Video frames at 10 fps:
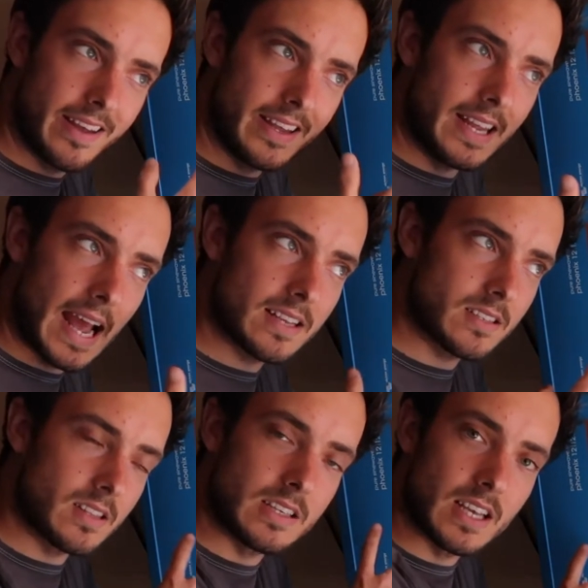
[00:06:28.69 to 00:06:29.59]

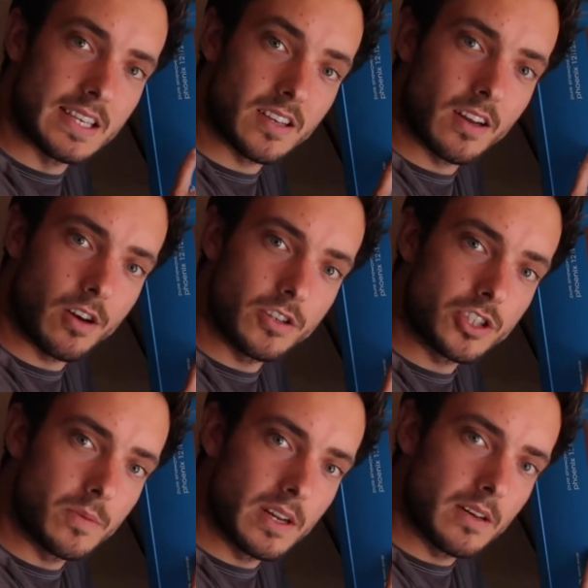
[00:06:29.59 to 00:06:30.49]
yes, this is going to
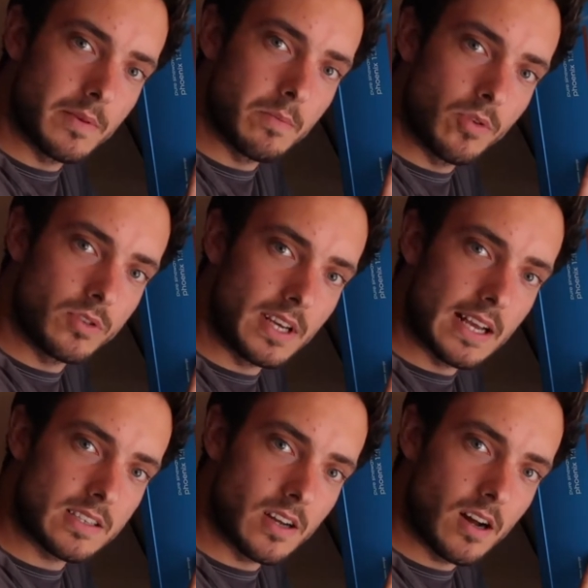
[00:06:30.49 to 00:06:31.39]
cost you a little bit more to
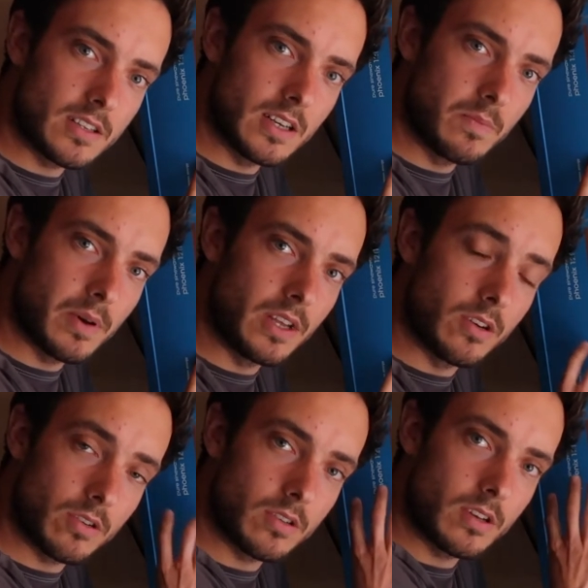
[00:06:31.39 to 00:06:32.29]
get started, but
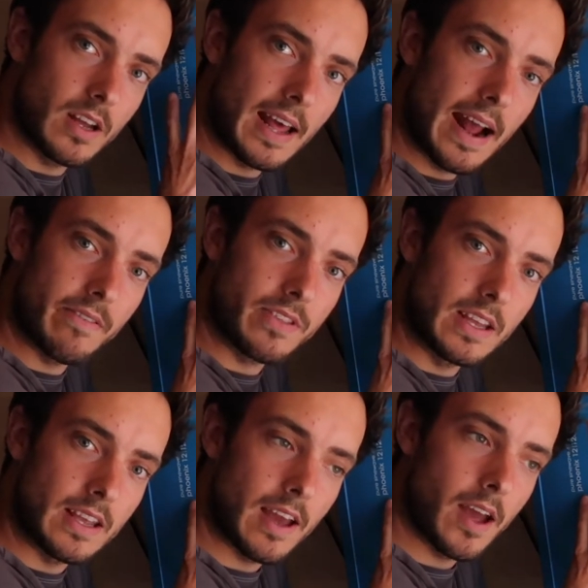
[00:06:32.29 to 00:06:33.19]
you're going to have
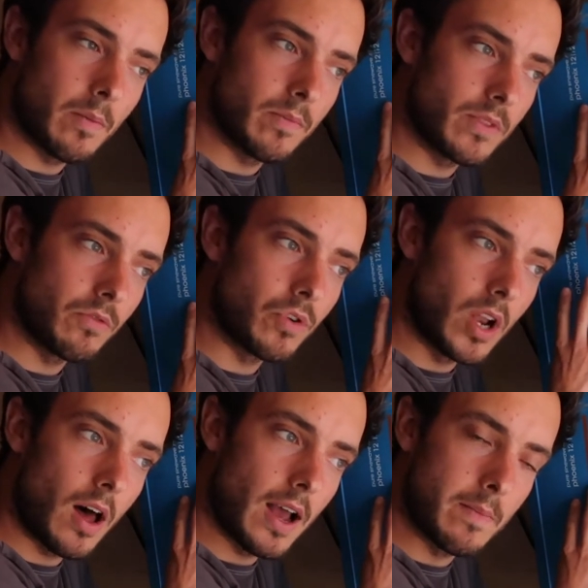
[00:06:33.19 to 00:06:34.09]
the
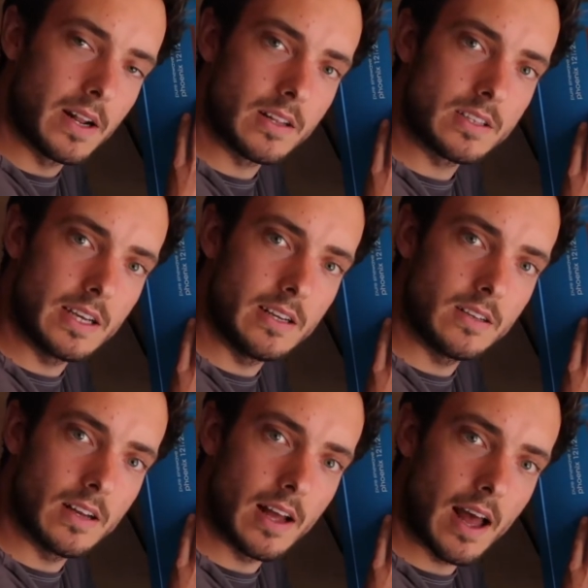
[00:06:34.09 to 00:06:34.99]
reliability
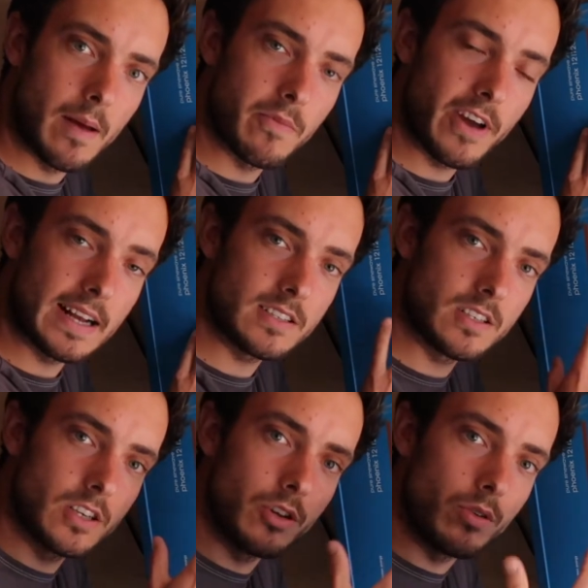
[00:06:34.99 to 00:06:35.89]
factor,
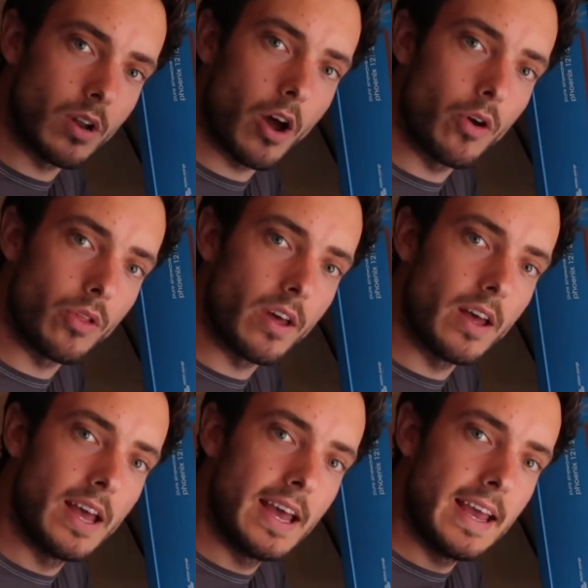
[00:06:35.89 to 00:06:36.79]
so you know
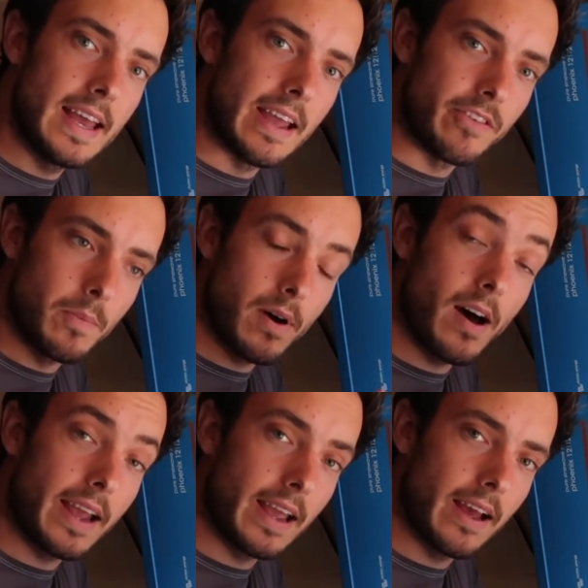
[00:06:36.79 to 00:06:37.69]
that if you're
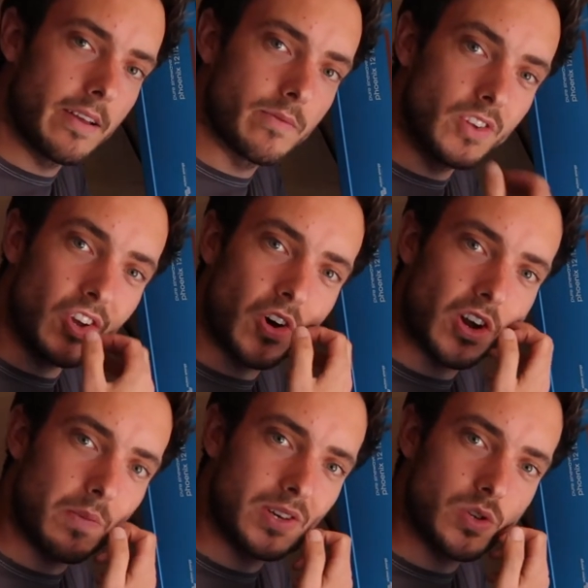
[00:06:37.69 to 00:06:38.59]
buying it, you're not
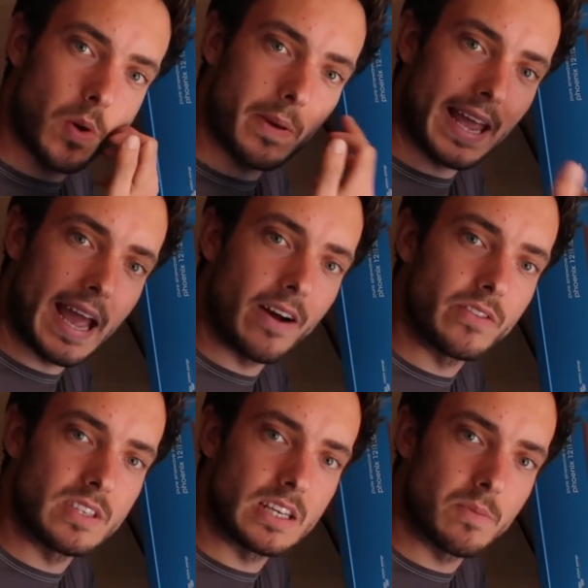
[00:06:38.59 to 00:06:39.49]
going to be swapping it out
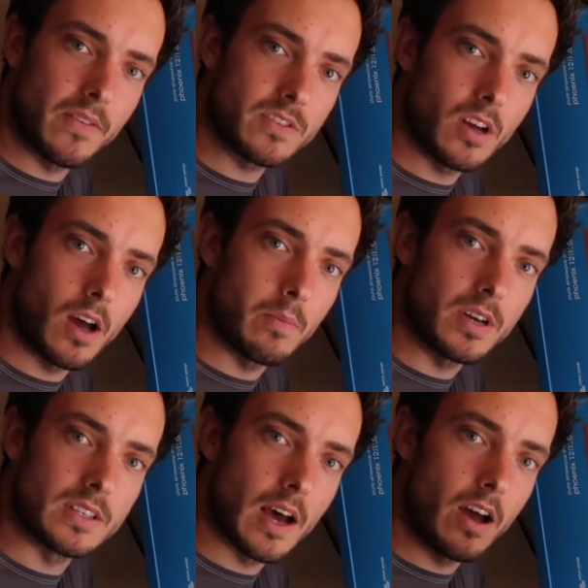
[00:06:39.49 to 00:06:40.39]
in 6 months time
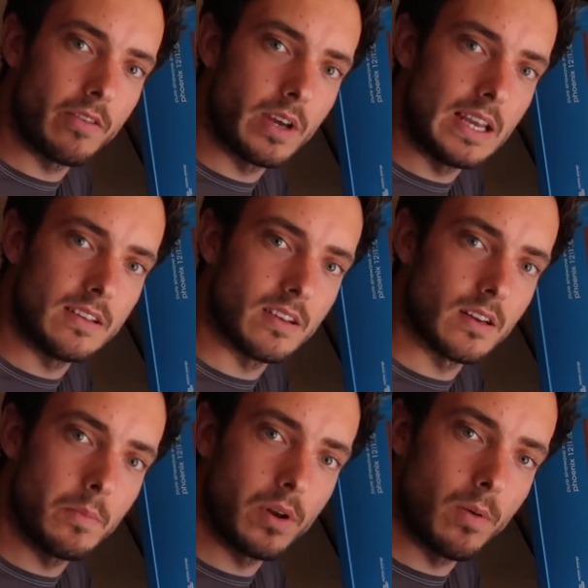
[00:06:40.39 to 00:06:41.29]
because it overheated
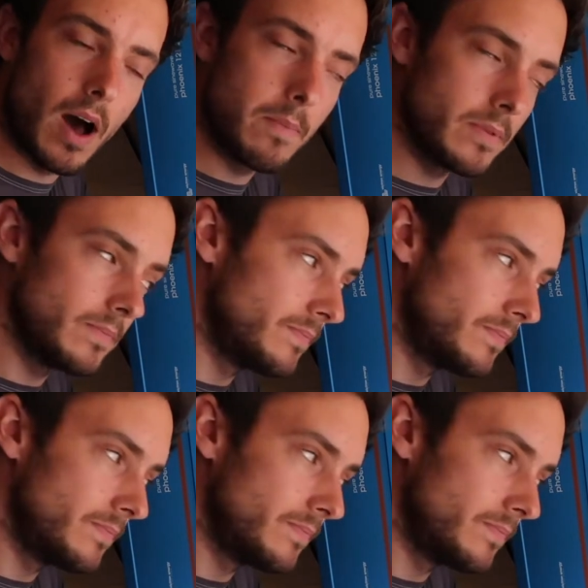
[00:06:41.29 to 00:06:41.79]
and it blew up.